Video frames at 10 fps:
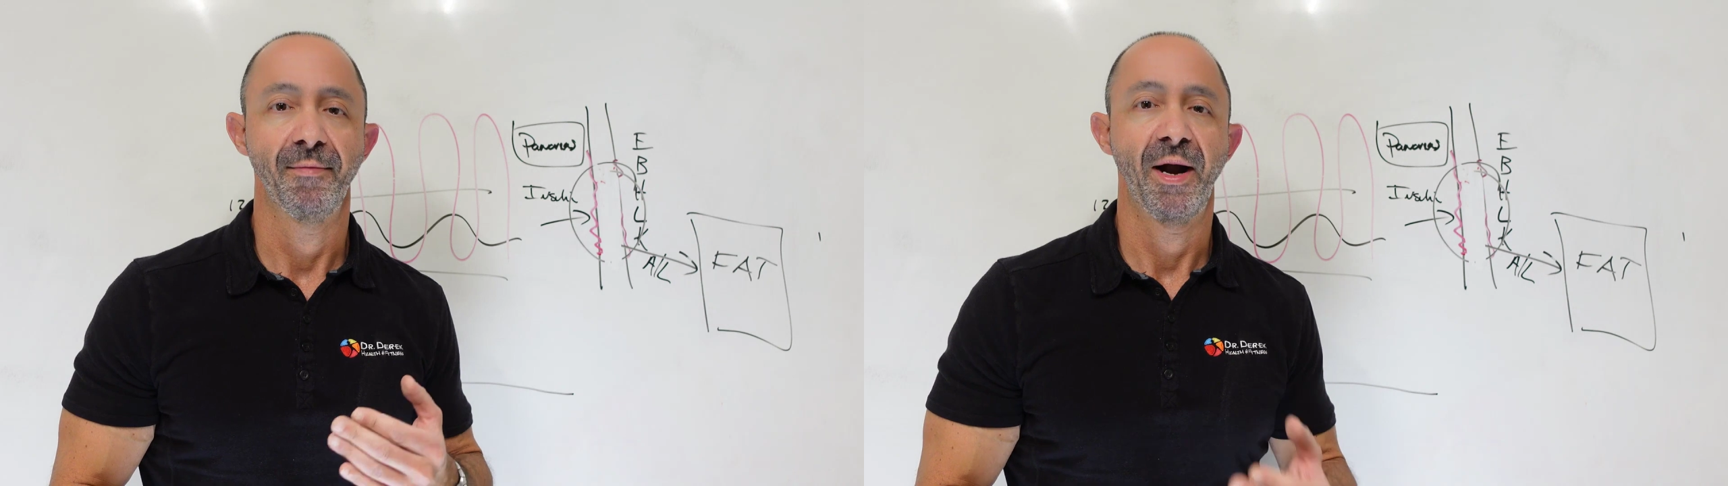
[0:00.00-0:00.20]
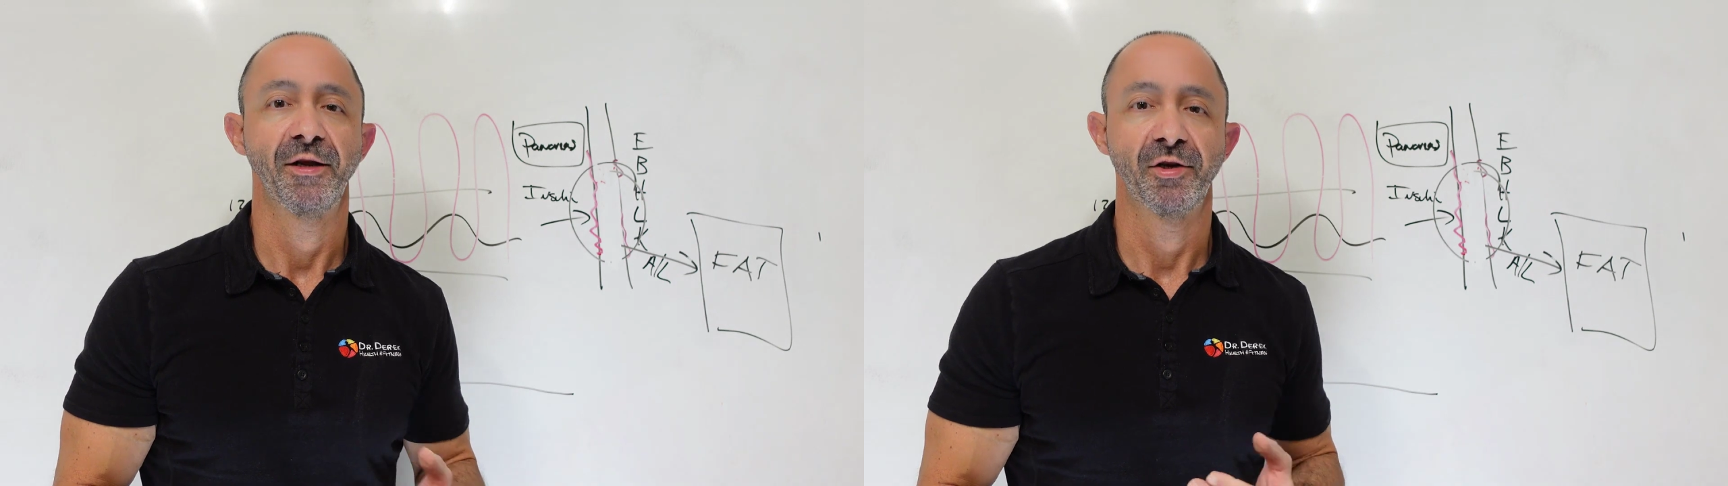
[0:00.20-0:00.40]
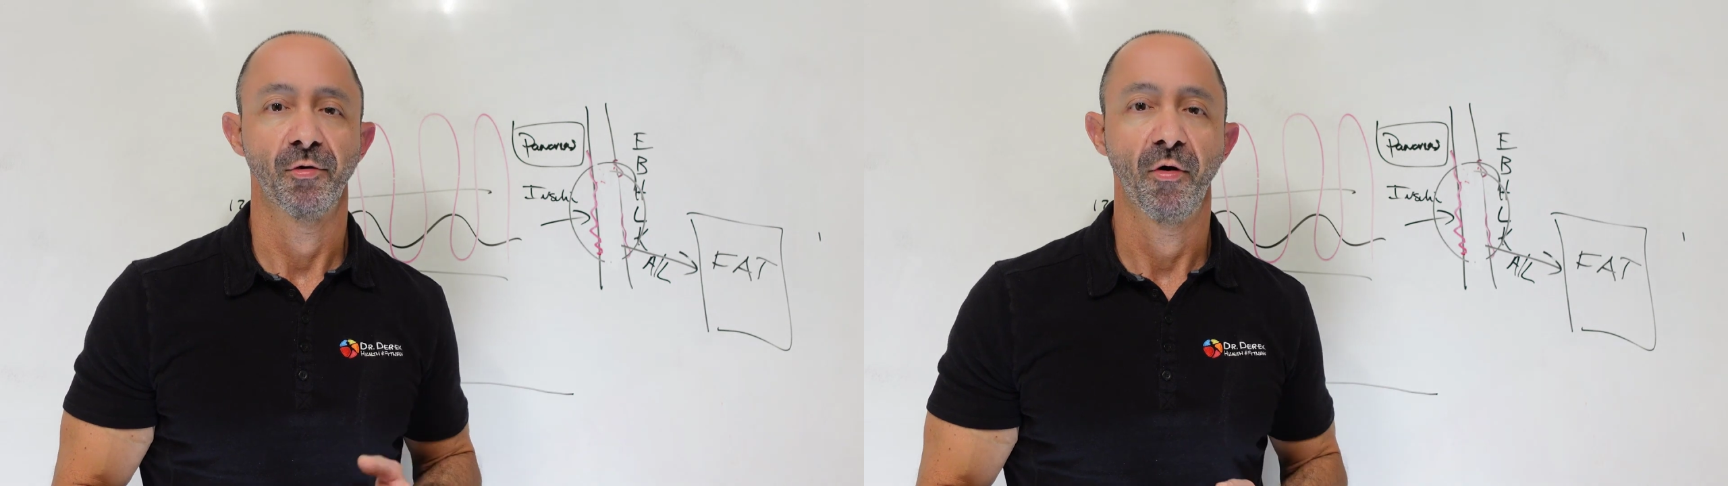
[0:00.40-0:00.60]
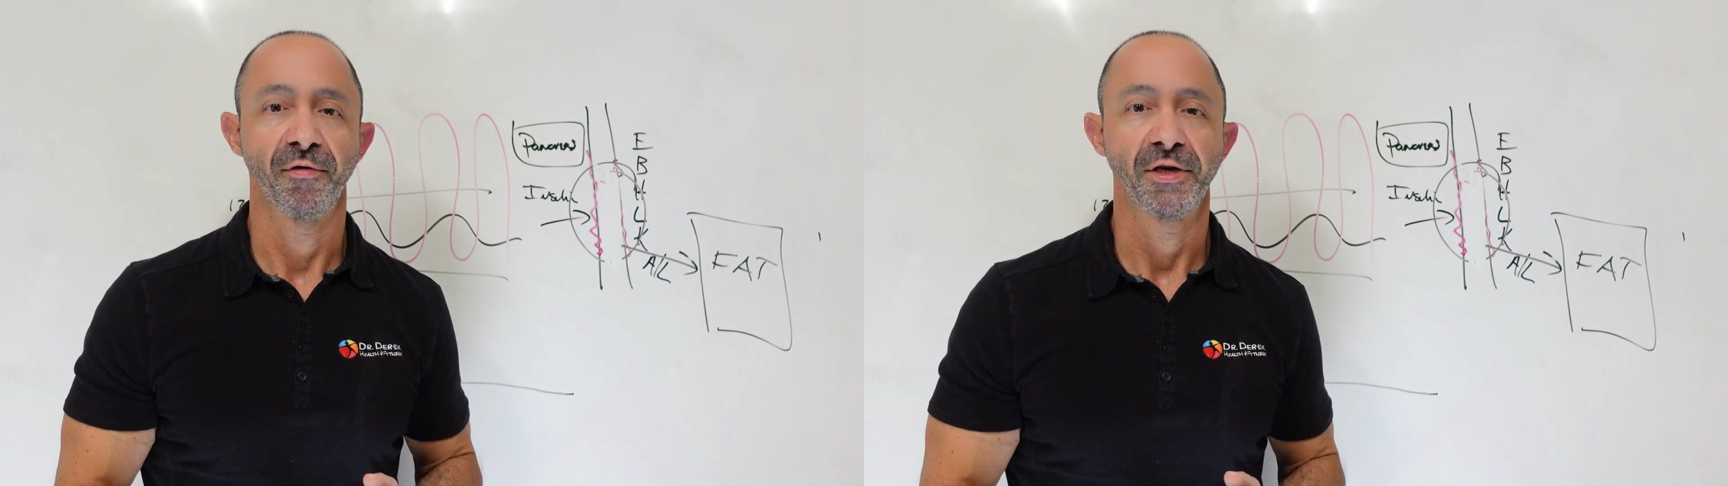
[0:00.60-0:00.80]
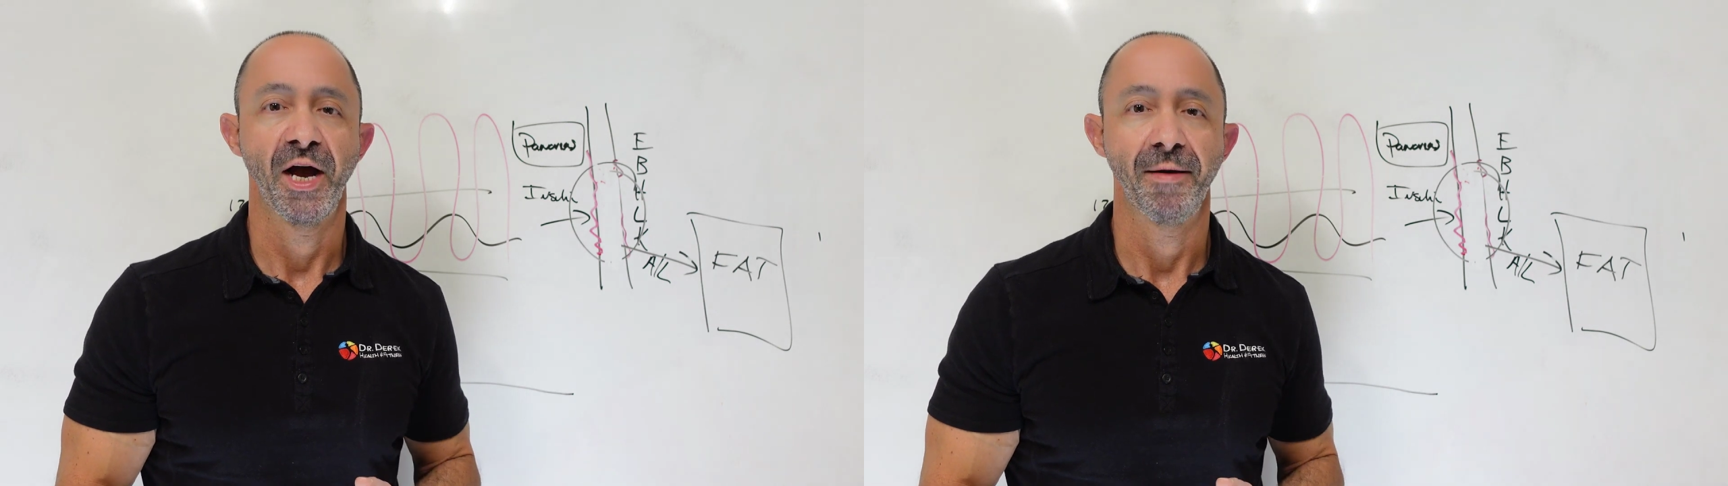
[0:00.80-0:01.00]
and monitor
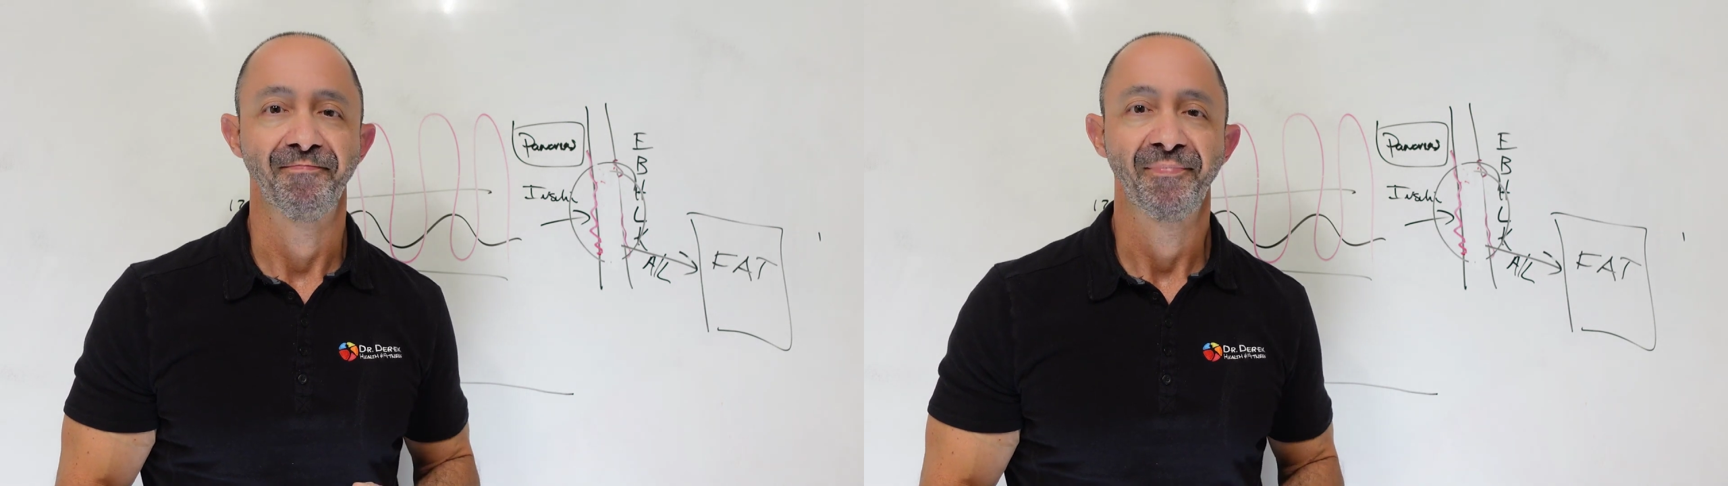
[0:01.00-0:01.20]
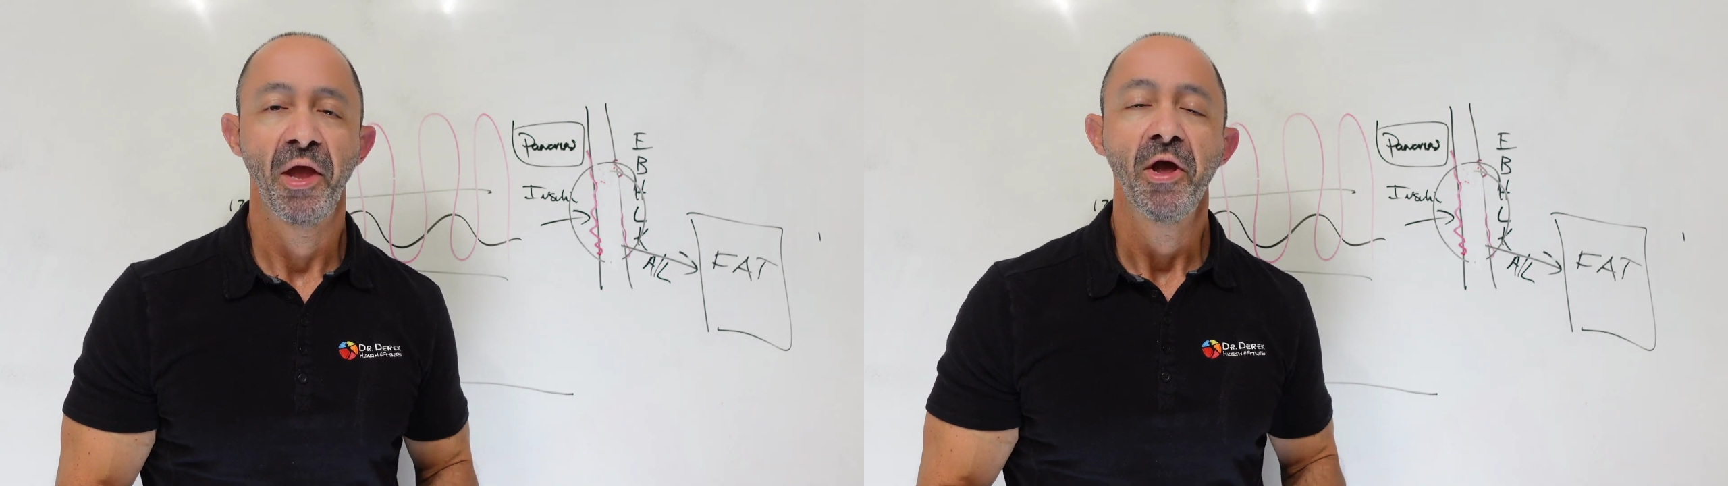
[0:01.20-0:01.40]
over time.